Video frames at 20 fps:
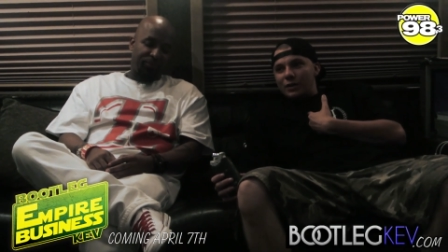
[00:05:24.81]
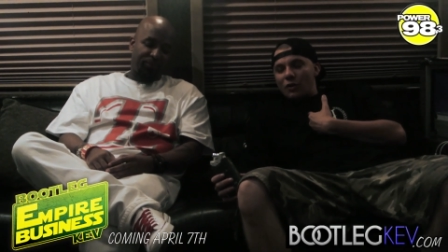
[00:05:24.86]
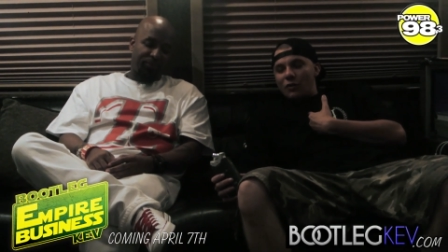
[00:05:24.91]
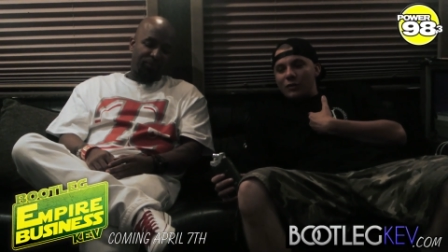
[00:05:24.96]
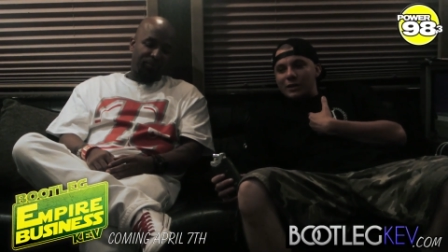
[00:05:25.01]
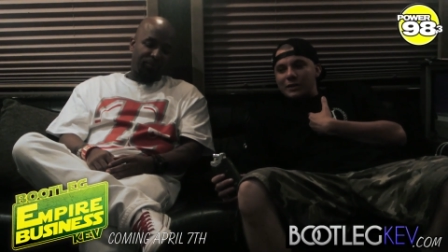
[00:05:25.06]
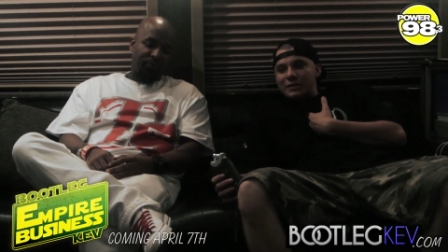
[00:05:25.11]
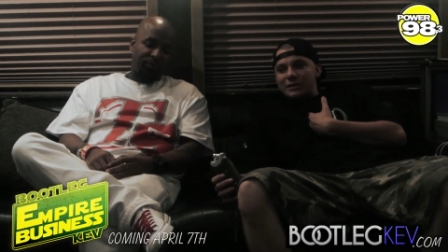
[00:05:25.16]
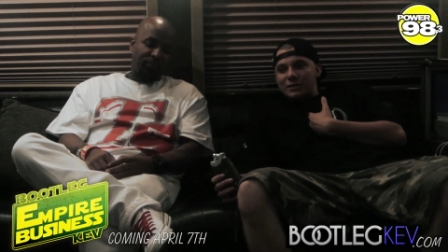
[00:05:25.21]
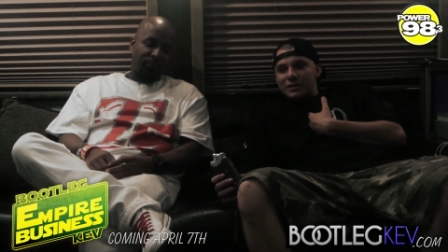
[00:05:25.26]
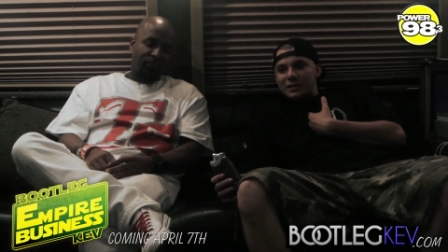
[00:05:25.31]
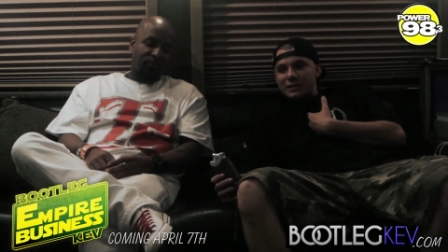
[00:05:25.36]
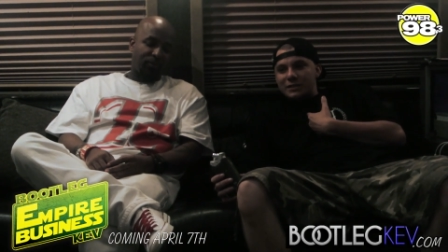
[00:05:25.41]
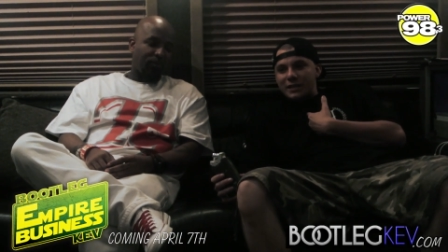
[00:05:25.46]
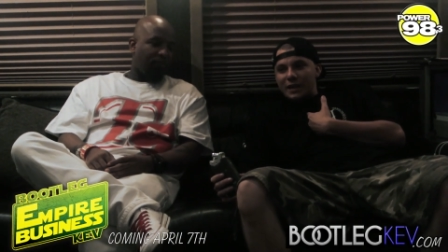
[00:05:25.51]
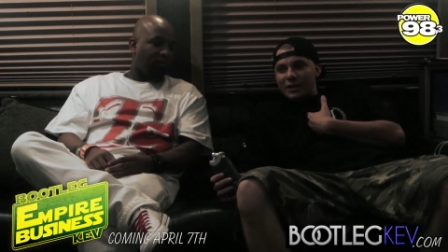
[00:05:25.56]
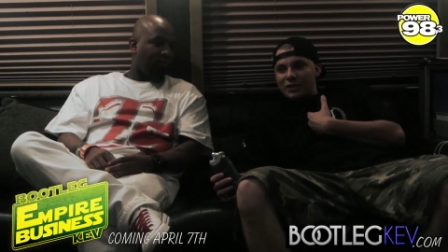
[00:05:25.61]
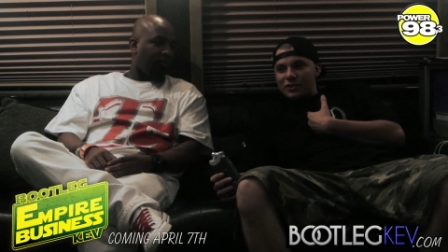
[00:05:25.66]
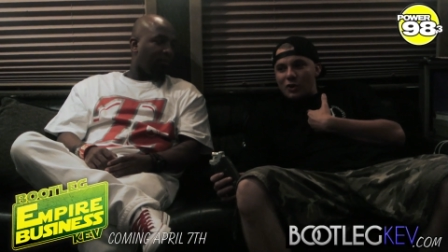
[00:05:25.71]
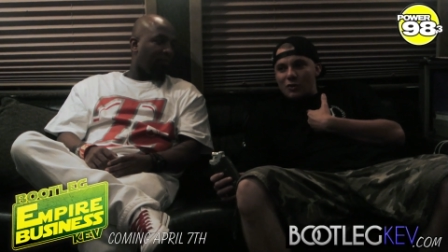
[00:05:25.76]
going to, to
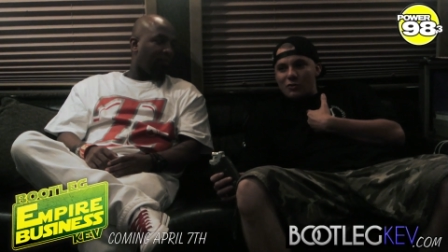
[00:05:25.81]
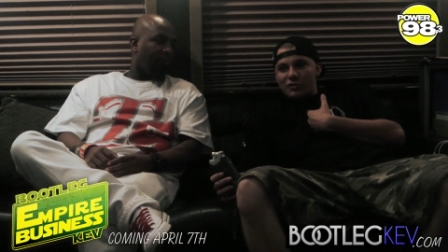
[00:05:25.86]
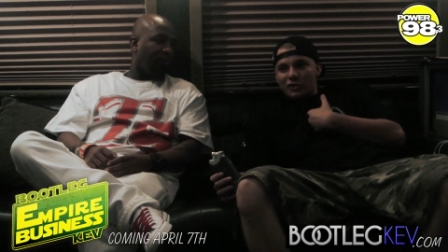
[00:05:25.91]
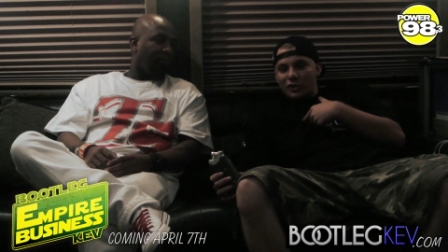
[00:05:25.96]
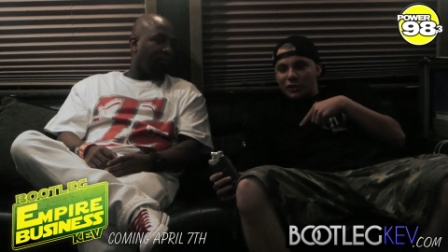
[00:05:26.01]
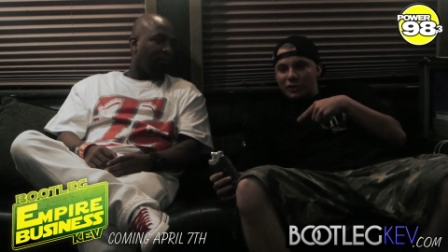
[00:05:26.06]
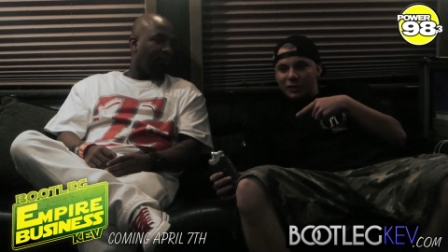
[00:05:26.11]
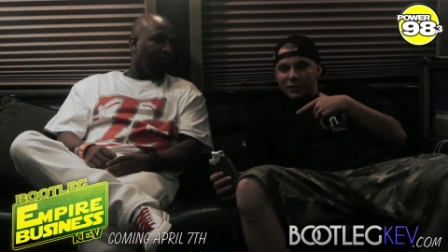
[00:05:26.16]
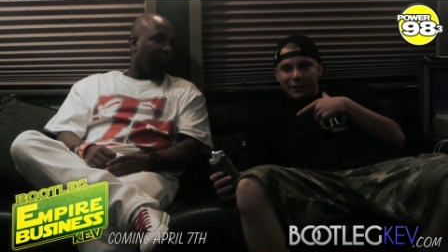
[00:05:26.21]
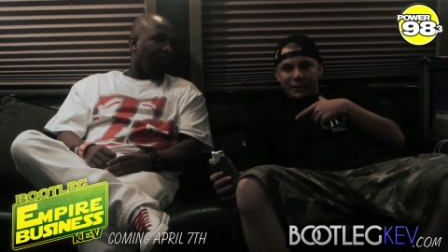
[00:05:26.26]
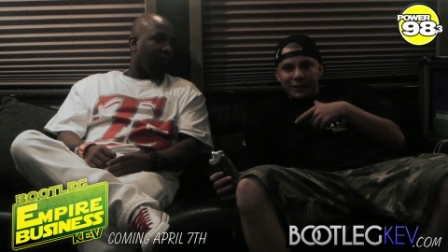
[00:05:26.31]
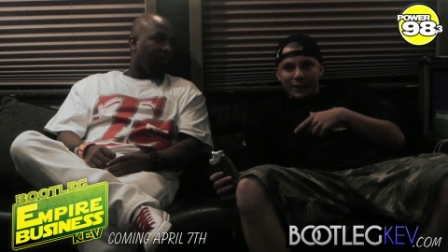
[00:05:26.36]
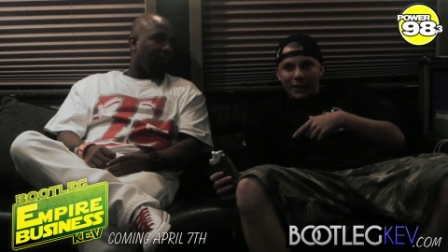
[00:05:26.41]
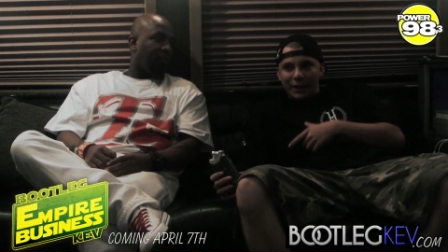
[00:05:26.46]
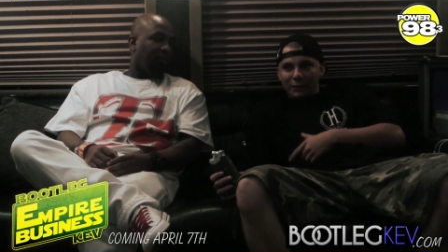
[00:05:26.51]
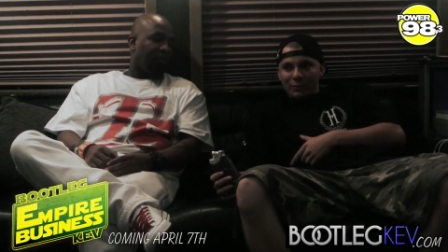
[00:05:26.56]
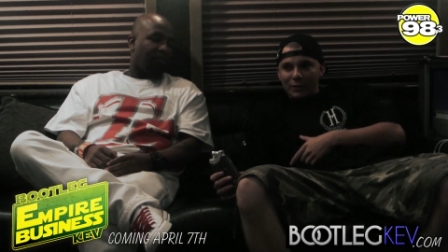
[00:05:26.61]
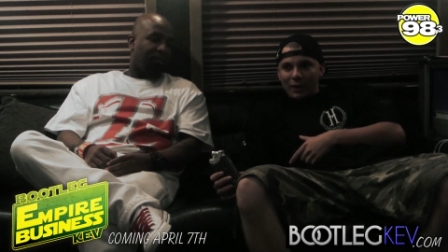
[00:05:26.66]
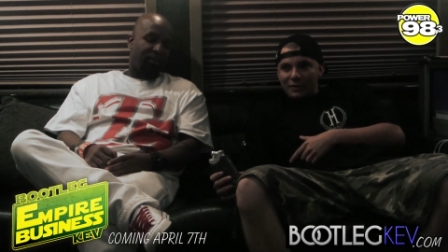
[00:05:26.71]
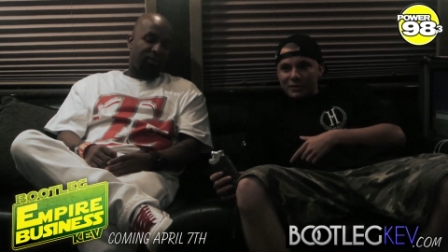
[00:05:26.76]
tech shows early,
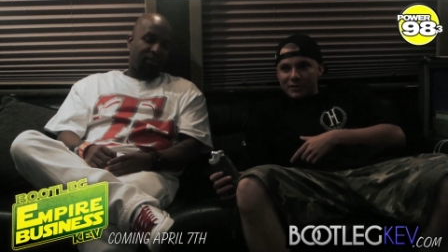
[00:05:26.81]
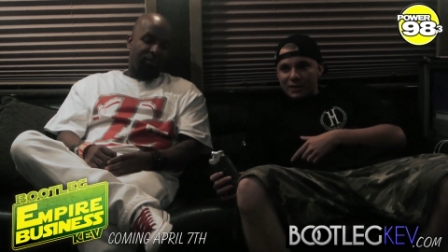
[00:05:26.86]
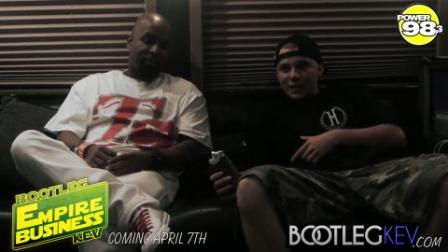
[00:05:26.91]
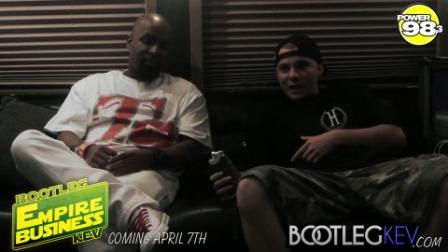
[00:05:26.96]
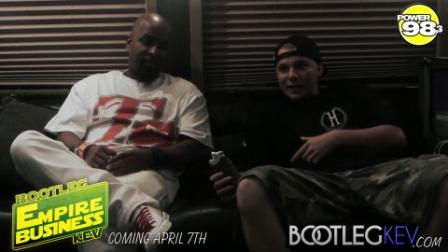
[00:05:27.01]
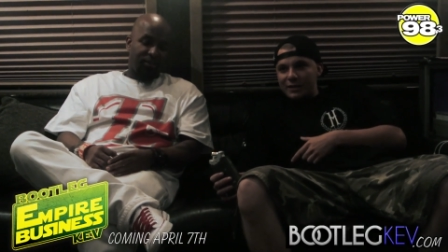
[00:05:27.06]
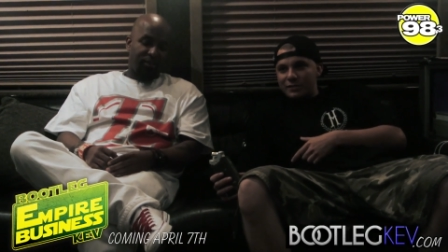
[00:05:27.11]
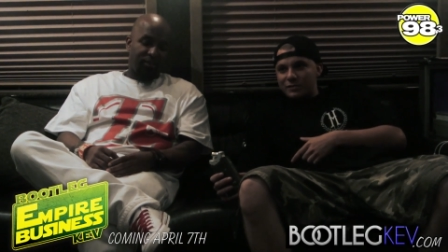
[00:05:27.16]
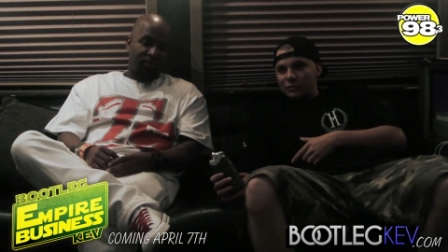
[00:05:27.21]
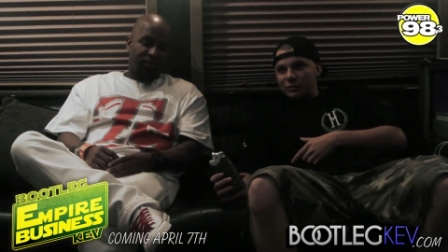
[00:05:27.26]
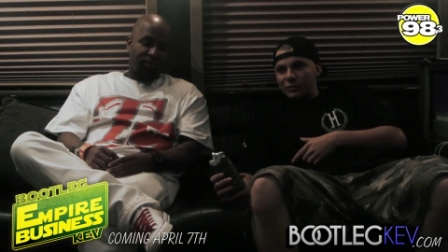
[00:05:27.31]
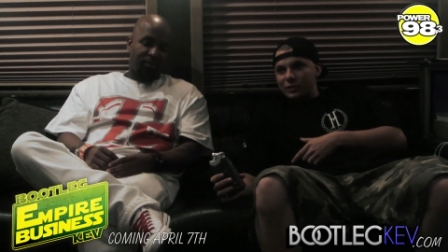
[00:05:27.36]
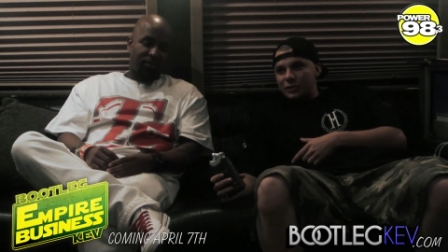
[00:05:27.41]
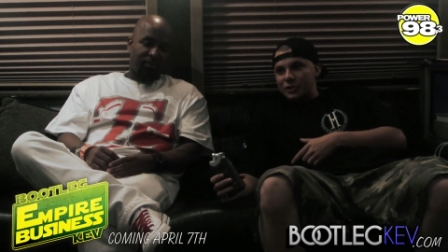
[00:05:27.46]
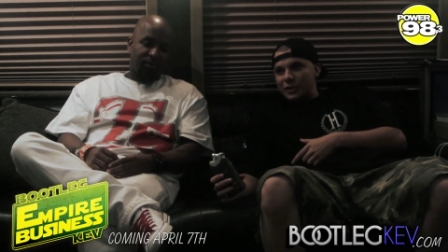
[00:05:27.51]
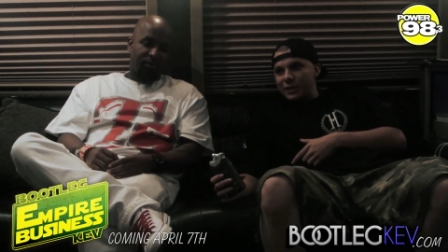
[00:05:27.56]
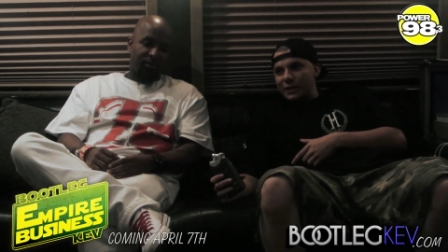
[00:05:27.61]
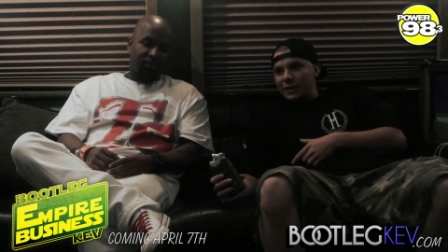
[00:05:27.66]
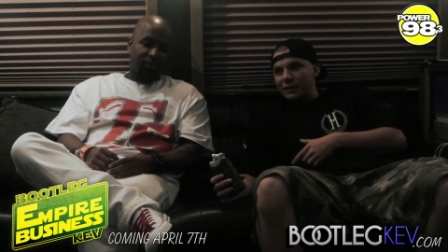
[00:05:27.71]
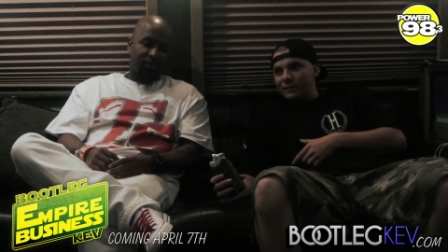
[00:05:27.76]
like when I was uh-huh. in high uh-huh. school and
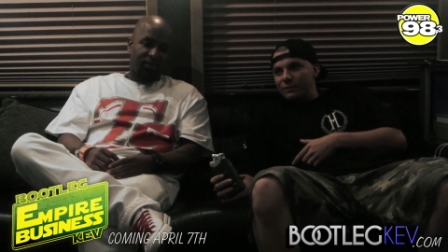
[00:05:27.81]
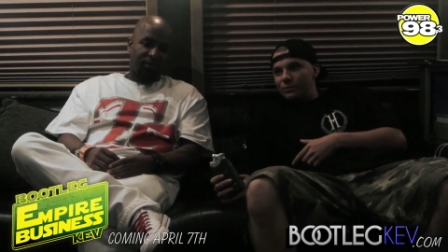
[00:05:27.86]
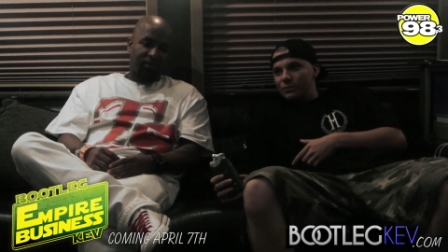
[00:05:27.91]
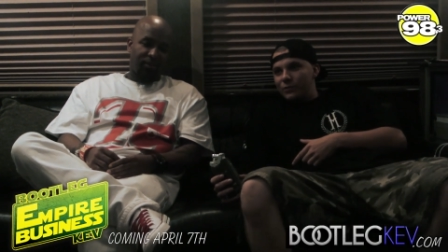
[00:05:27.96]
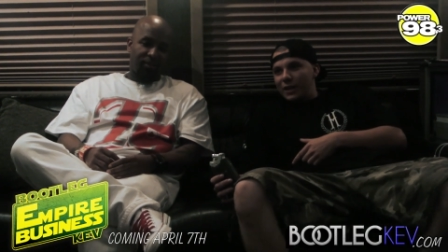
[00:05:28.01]
shit.